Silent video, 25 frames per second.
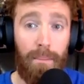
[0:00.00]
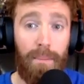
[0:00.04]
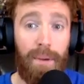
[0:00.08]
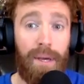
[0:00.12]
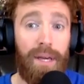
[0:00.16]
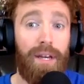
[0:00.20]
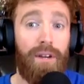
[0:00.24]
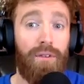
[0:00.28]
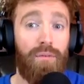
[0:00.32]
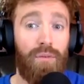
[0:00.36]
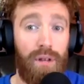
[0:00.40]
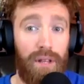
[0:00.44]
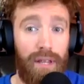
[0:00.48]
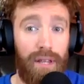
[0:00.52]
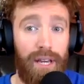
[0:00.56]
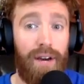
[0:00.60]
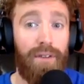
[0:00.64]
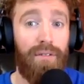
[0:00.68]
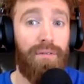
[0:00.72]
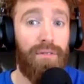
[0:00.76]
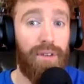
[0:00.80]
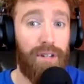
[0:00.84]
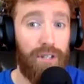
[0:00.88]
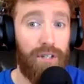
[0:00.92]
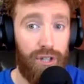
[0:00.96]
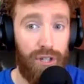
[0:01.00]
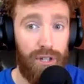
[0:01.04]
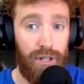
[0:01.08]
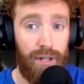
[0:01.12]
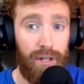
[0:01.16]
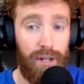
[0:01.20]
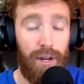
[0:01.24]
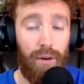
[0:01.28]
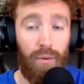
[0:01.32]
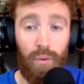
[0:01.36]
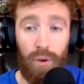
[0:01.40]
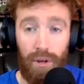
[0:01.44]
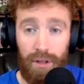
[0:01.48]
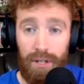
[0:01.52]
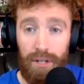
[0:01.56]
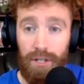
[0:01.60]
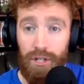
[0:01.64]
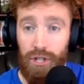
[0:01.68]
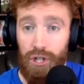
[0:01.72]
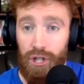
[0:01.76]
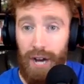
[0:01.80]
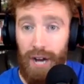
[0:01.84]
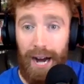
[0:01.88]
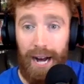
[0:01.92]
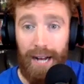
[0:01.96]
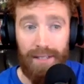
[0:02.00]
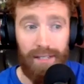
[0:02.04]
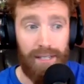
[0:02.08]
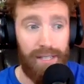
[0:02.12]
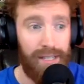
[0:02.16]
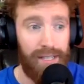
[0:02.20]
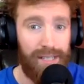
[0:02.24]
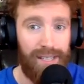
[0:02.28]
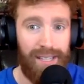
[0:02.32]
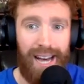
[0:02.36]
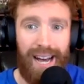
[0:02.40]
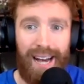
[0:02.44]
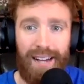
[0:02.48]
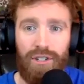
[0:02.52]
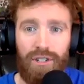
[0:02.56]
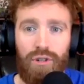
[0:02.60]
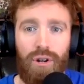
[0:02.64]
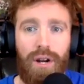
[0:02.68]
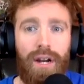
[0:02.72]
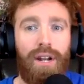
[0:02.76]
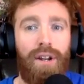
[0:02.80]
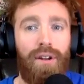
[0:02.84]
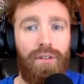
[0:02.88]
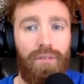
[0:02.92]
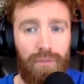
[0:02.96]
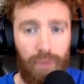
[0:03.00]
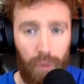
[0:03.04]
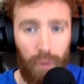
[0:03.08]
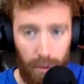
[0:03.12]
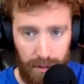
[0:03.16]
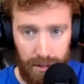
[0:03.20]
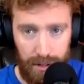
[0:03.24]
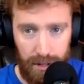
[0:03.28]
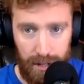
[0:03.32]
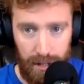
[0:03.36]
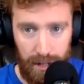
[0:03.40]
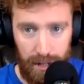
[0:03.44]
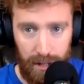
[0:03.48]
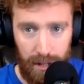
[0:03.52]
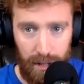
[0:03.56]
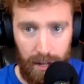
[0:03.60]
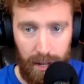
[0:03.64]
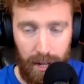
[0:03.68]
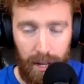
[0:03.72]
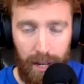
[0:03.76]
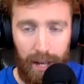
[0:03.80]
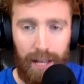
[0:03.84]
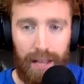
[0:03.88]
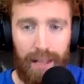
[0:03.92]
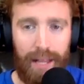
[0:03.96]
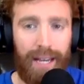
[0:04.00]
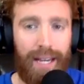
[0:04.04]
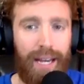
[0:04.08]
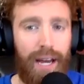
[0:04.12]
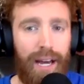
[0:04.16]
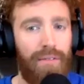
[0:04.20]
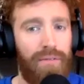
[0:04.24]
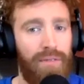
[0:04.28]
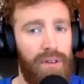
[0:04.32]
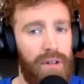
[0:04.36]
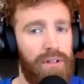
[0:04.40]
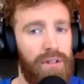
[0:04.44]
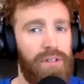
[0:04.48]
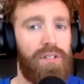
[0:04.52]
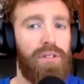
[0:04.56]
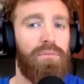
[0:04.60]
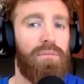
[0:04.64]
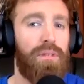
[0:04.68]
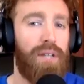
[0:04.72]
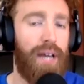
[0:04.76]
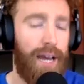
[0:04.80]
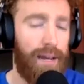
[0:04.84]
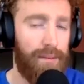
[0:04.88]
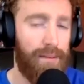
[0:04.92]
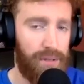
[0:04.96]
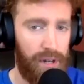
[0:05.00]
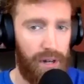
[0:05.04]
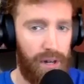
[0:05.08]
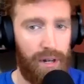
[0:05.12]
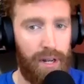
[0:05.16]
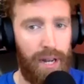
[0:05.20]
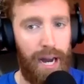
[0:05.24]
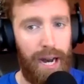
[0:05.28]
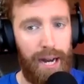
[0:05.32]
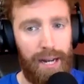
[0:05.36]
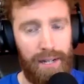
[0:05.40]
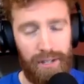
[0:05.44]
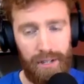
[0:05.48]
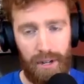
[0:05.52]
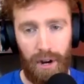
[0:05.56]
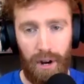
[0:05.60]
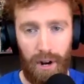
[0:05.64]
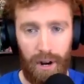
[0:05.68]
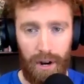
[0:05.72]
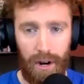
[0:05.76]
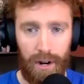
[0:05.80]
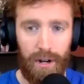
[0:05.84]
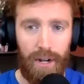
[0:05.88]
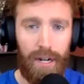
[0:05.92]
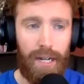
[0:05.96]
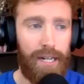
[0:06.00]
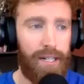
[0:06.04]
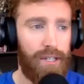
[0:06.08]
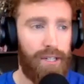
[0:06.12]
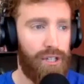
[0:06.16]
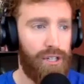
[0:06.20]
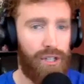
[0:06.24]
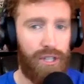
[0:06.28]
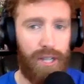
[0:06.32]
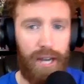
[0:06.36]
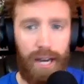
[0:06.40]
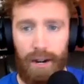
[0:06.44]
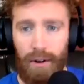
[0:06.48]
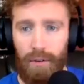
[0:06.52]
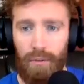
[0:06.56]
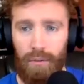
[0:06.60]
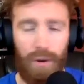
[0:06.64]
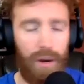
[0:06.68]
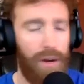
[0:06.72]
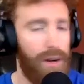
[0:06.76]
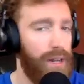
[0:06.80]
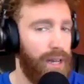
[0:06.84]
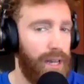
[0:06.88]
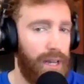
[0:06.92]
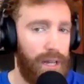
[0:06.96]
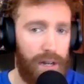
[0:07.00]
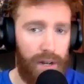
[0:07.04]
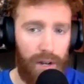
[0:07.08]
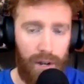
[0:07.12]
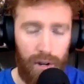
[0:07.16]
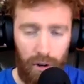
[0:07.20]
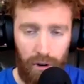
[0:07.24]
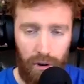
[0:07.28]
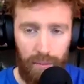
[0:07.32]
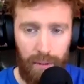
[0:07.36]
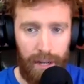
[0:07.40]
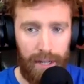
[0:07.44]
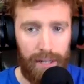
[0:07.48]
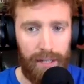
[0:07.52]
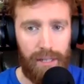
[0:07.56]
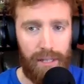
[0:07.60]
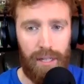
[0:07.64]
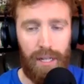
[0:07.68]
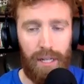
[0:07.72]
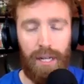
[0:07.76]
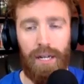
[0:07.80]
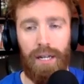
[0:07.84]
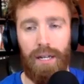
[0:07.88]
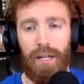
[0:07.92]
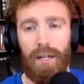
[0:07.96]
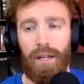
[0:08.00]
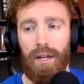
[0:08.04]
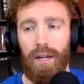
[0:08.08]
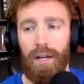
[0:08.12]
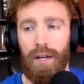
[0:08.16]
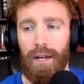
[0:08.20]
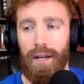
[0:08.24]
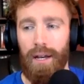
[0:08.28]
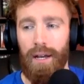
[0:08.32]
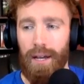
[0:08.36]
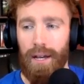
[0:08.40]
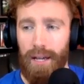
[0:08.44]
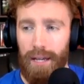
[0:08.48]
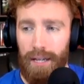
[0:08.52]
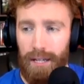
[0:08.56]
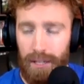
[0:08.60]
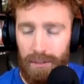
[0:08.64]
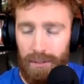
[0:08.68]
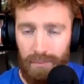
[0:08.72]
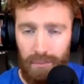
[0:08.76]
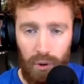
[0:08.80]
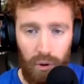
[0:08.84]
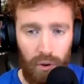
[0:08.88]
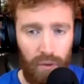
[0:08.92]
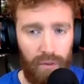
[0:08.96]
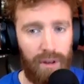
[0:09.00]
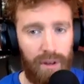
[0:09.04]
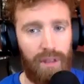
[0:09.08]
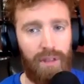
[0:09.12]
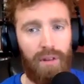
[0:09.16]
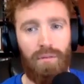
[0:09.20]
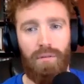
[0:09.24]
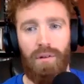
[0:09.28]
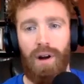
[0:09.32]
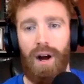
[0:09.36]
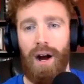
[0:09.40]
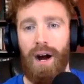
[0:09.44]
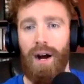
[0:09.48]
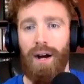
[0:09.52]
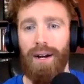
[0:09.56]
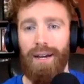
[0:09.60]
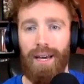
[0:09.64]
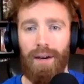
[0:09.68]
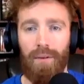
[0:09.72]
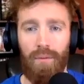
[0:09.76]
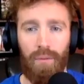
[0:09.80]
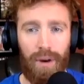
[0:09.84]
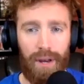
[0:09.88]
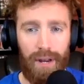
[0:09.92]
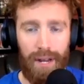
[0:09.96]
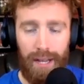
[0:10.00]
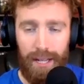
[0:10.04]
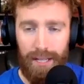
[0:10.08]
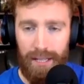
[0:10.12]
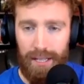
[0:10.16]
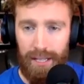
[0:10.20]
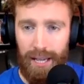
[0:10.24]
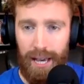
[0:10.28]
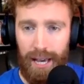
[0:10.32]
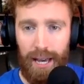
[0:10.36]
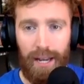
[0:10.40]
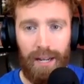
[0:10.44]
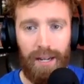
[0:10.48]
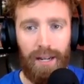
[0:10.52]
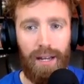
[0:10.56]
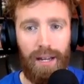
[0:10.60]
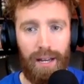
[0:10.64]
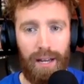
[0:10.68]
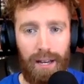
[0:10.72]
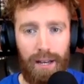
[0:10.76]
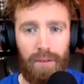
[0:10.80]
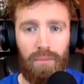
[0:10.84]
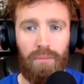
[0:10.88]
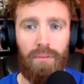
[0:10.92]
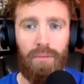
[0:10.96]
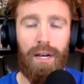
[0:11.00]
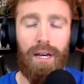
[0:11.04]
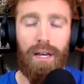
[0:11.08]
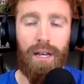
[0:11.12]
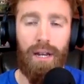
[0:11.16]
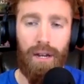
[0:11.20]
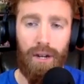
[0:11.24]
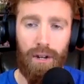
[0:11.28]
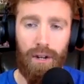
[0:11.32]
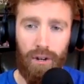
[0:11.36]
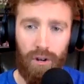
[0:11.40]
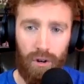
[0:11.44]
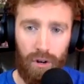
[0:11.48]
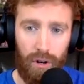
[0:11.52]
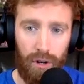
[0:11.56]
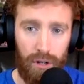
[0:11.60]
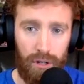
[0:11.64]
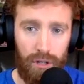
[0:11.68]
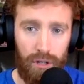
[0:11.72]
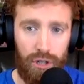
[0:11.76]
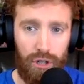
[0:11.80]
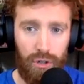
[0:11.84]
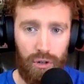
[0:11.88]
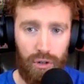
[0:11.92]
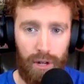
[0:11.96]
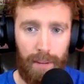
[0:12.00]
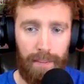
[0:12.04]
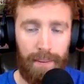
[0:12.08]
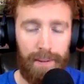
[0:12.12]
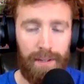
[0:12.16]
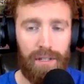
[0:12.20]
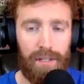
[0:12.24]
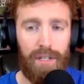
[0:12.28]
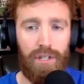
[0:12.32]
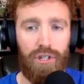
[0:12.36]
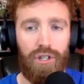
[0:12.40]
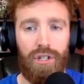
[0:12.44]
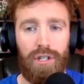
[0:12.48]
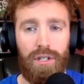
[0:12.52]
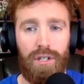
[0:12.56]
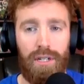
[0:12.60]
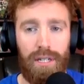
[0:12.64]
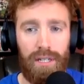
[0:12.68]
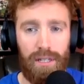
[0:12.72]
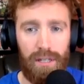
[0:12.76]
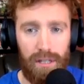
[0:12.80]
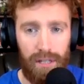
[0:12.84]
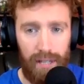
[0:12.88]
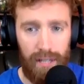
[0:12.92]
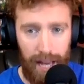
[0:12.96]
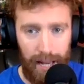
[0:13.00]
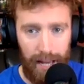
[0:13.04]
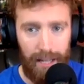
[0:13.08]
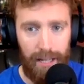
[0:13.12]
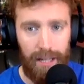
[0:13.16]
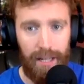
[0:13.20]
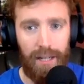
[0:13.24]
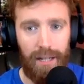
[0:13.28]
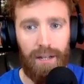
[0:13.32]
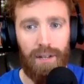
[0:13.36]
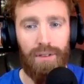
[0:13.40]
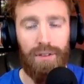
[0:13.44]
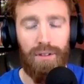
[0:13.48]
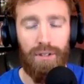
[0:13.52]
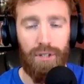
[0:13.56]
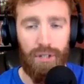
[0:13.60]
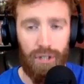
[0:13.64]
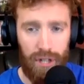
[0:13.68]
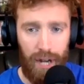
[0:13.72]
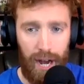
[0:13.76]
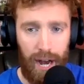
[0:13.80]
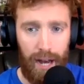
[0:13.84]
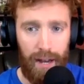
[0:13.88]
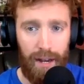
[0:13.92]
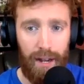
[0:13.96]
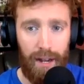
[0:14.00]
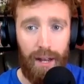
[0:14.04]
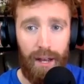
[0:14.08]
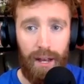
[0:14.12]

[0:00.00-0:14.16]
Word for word: being really efficient with his shots. He's not trying to force it. Like I feel sometimes our guys are just kind of running into no man's land. He's moving the rock, and when it's getting to him in a good shooting position. He's taking the shot.